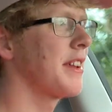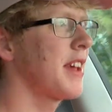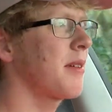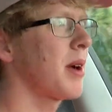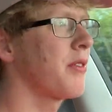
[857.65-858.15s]
I
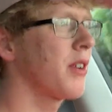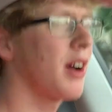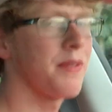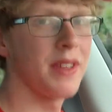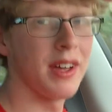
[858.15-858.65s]
take my foot
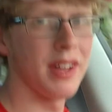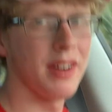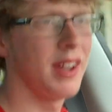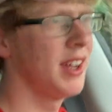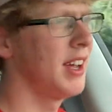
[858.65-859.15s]
off the,
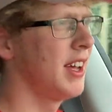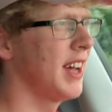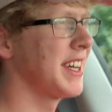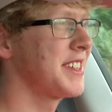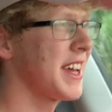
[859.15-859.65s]

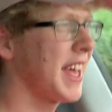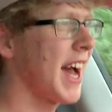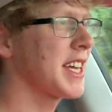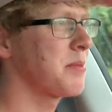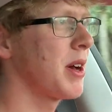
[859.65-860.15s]
I'd say
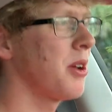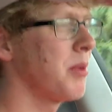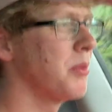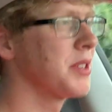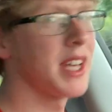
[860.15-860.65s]
gas pedal,
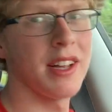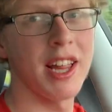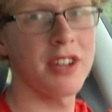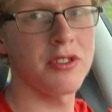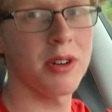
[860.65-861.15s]
but we'll say
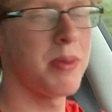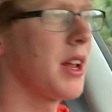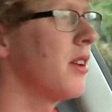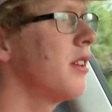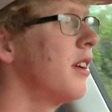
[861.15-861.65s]
electric pedal.